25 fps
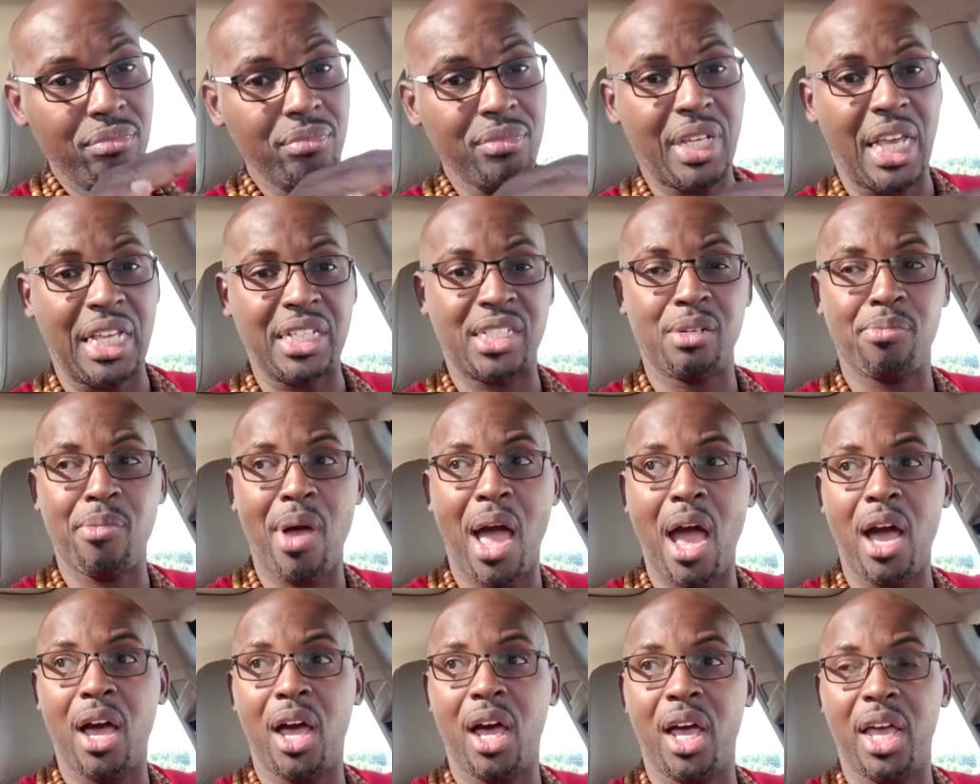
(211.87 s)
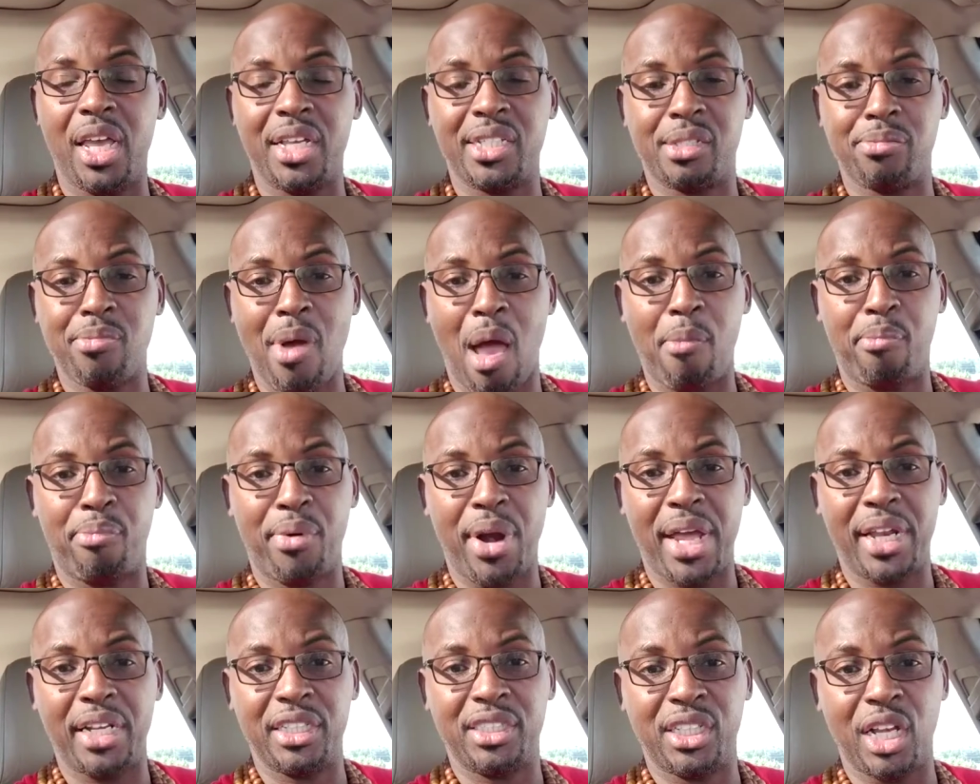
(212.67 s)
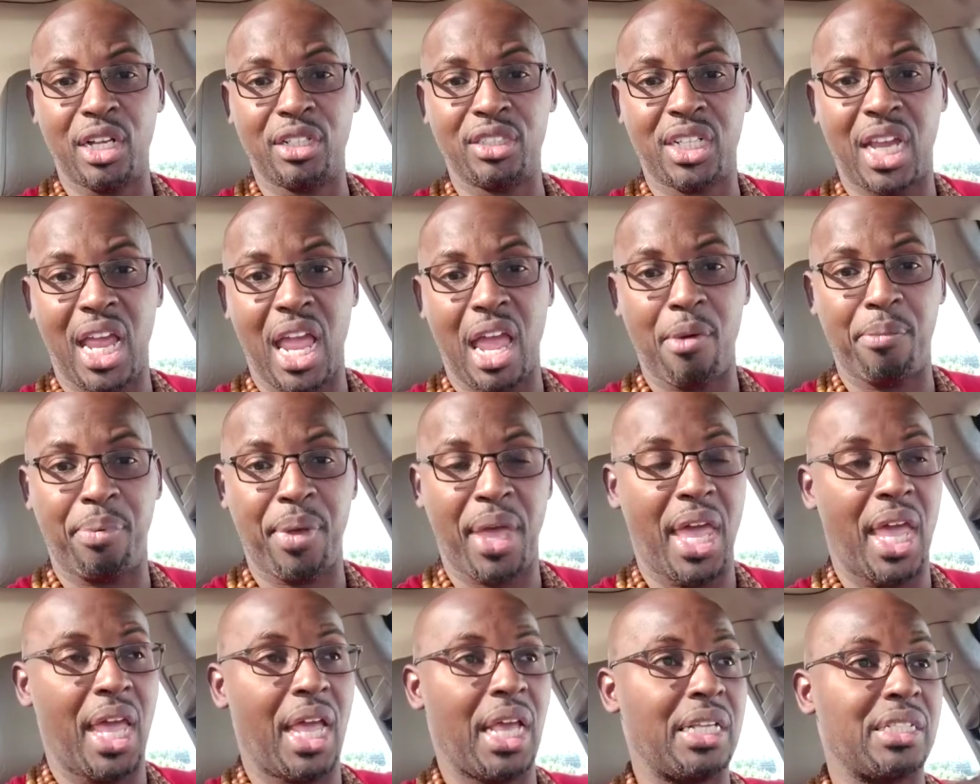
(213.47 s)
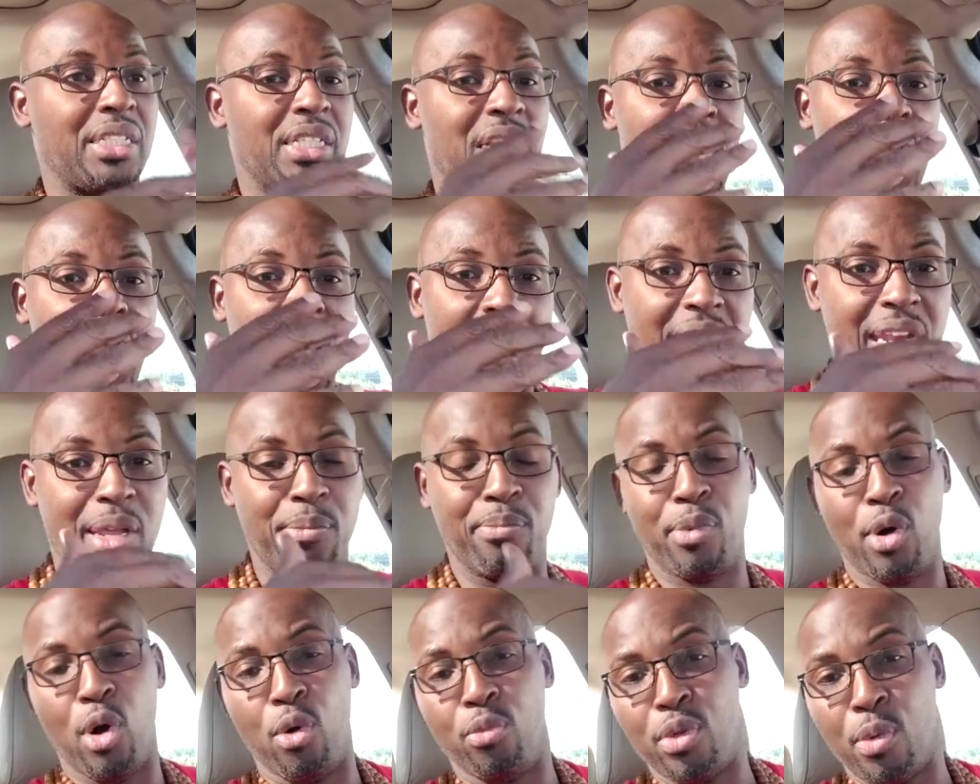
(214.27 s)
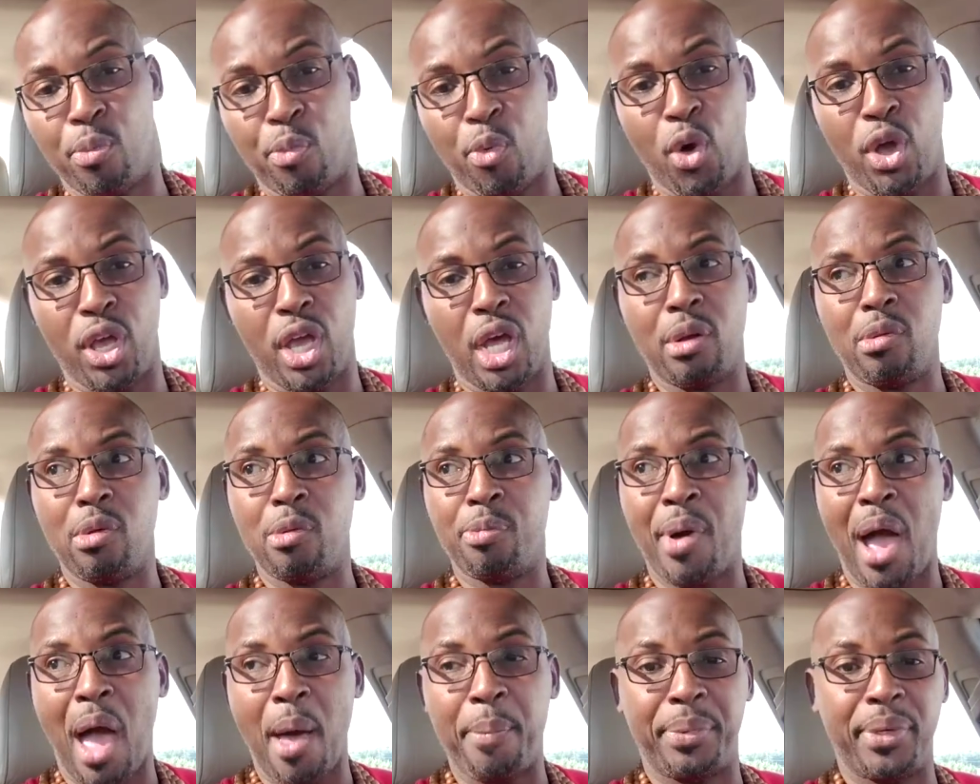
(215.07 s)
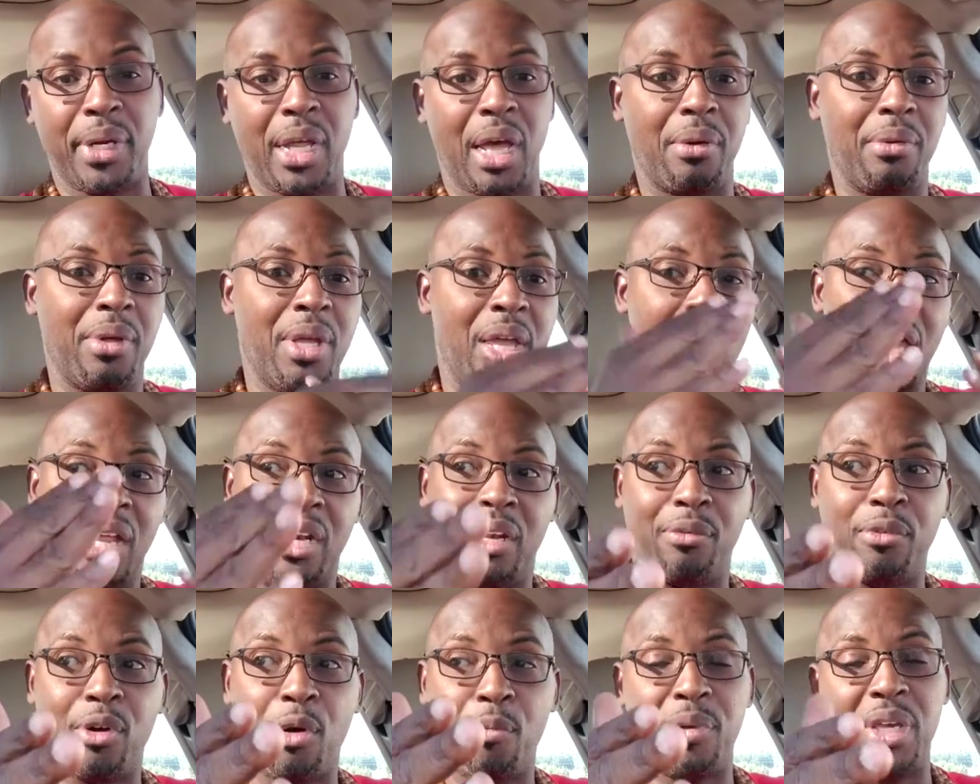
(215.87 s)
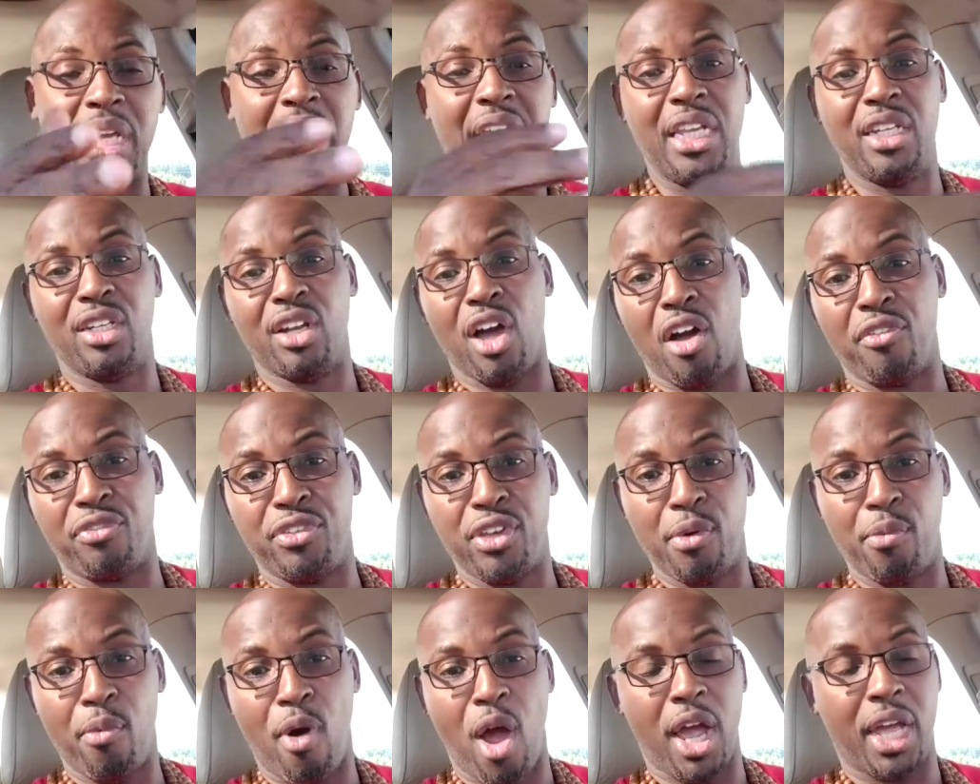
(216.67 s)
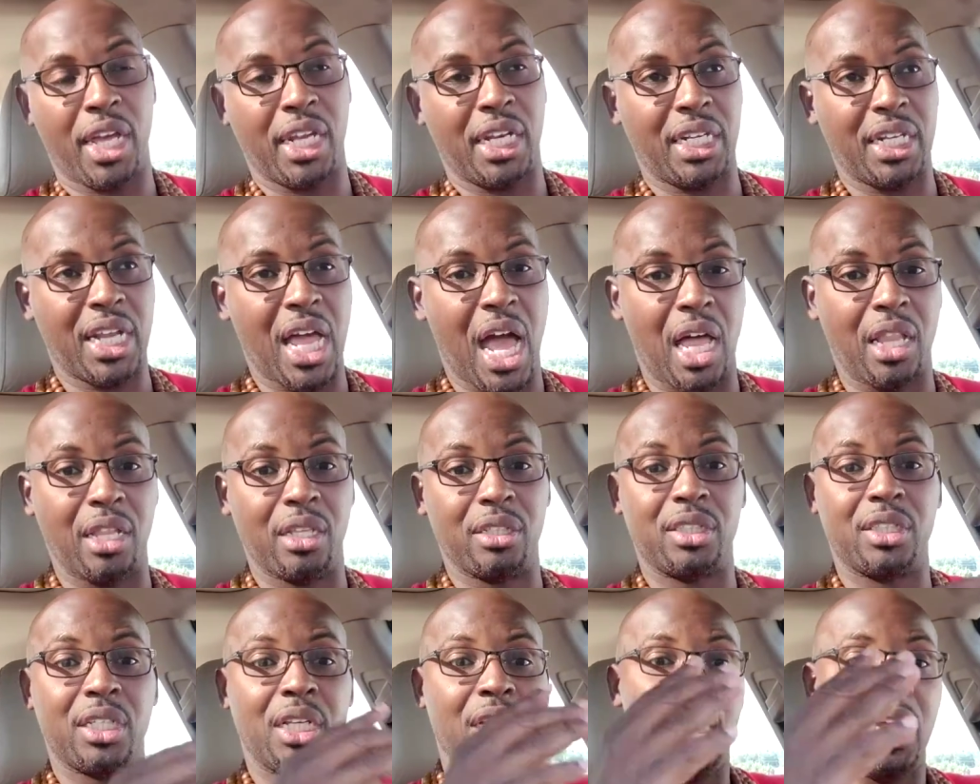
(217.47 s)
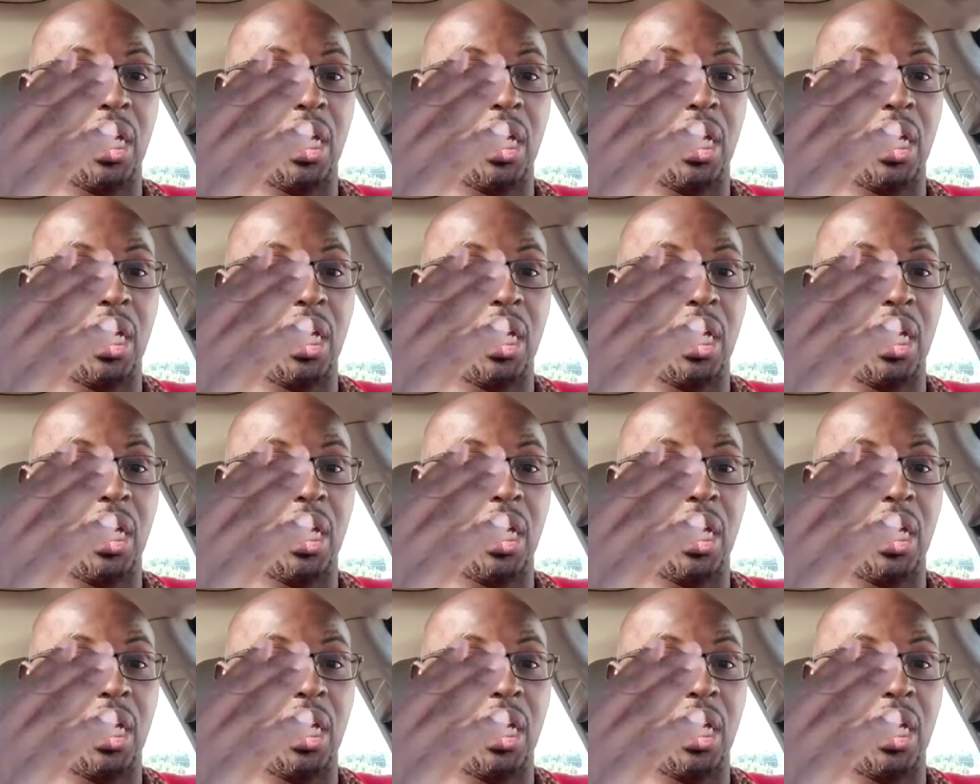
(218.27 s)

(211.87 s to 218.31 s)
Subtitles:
into my branded search campaigns, and then boom, your boy's gonna be popping up, and I'm gonna be eating off your marketing dollars,